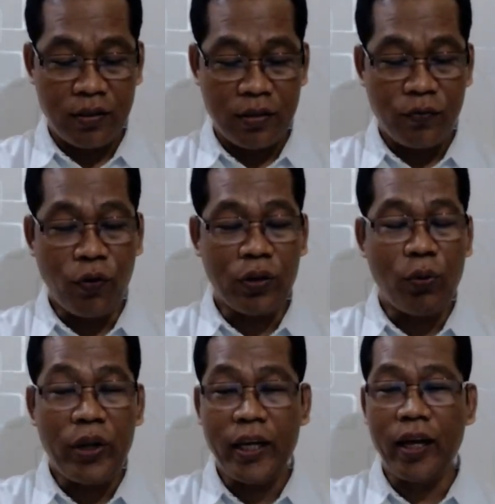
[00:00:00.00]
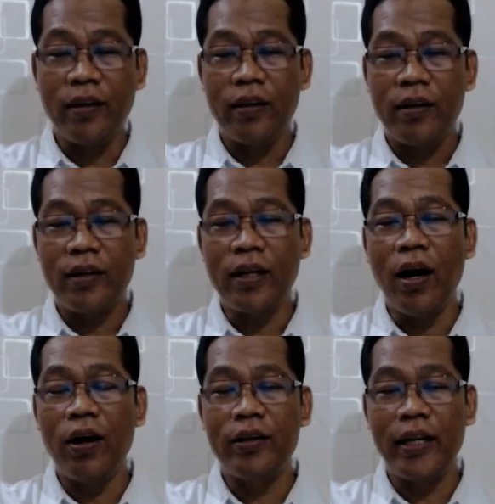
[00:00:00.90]
For the wicked,
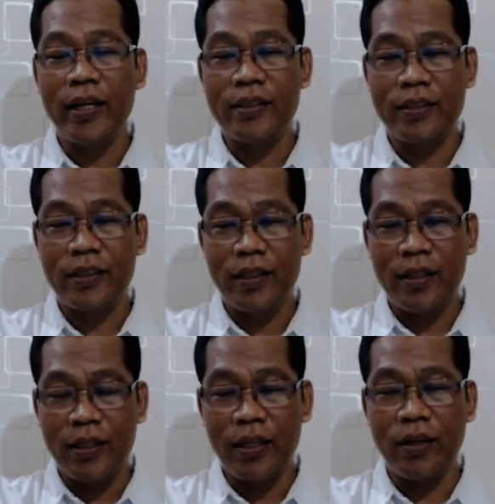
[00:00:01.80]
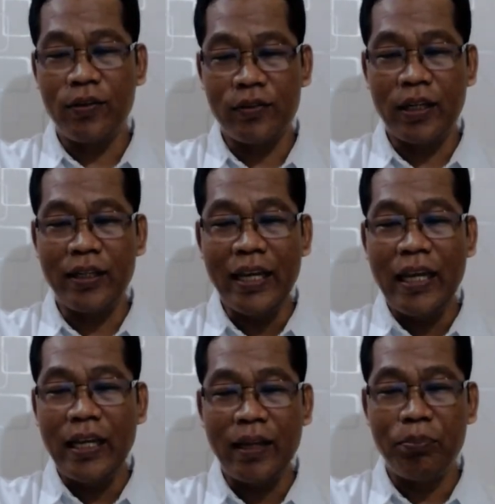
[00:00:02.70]
God is,
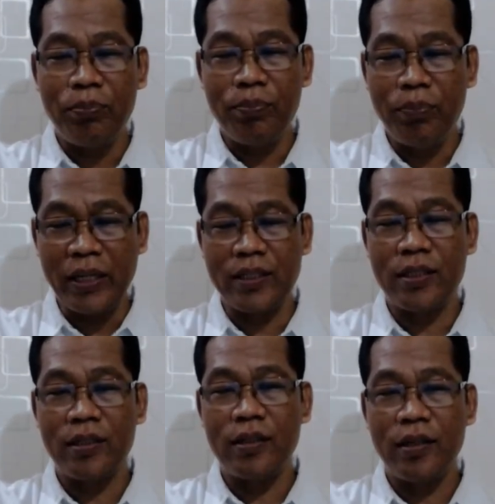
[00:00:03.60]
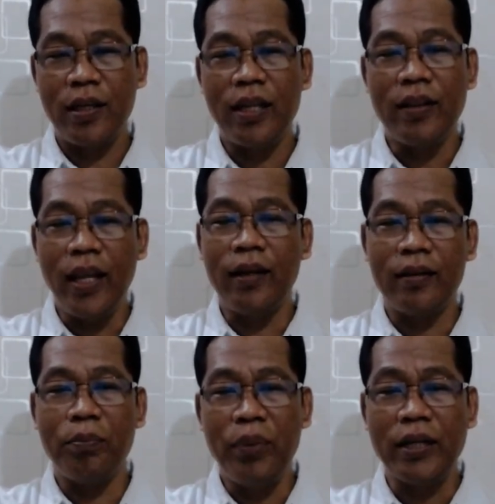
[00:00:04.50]
digging the pit. He digged
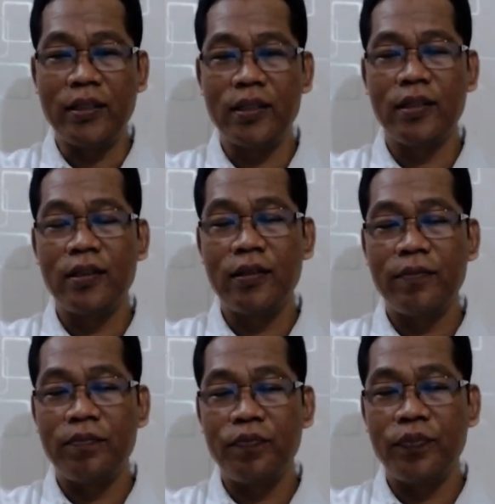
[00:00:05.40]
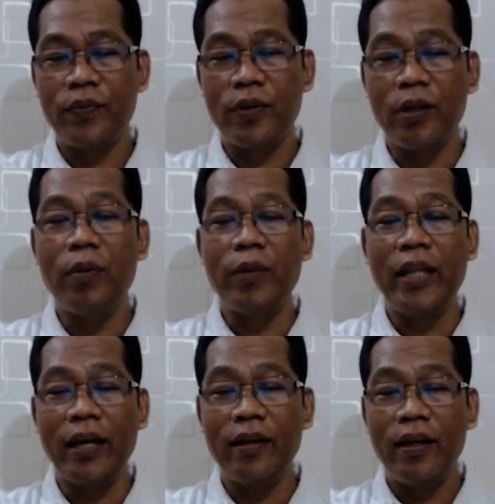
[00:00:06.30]
the pit. Remember
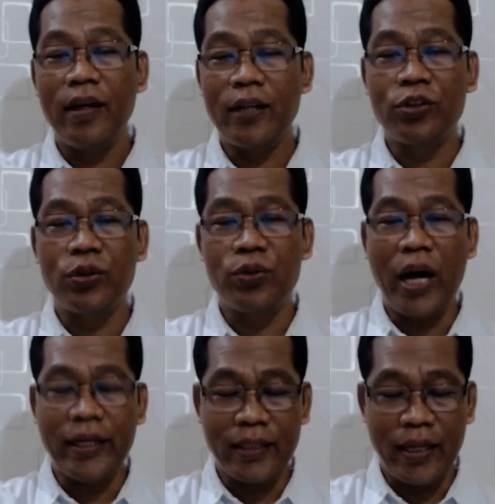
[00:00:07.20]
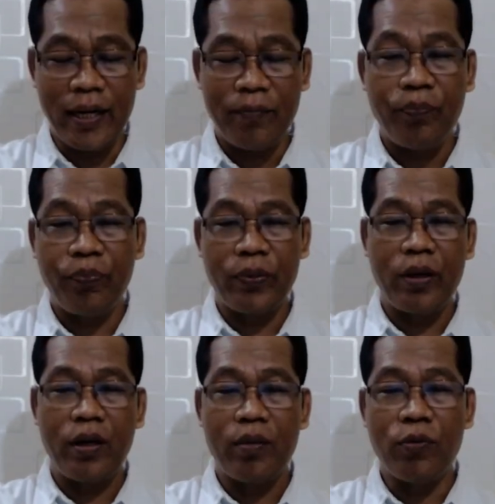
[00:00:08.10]
that. Let's go to Isaiah.
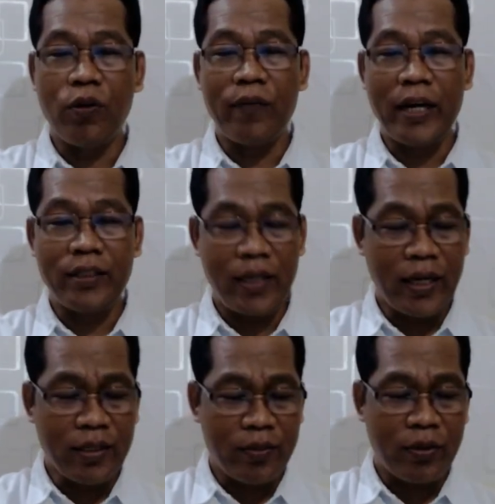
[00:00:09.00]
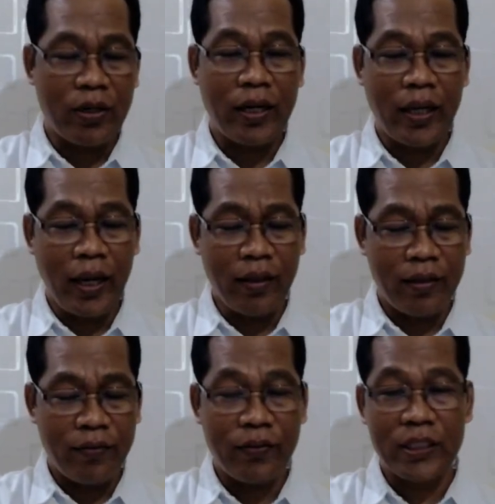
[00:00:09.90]
Book of Isaiah, chapter 38,
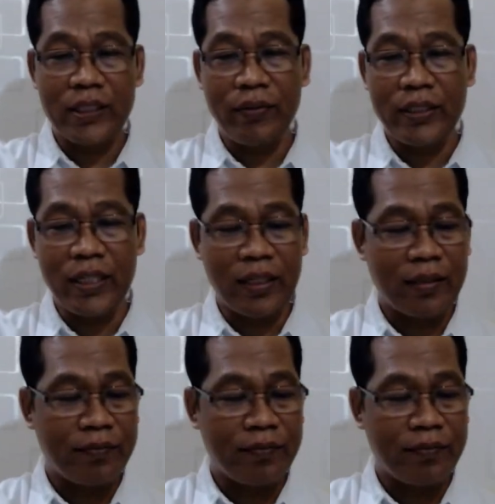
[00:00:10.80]
verse 17.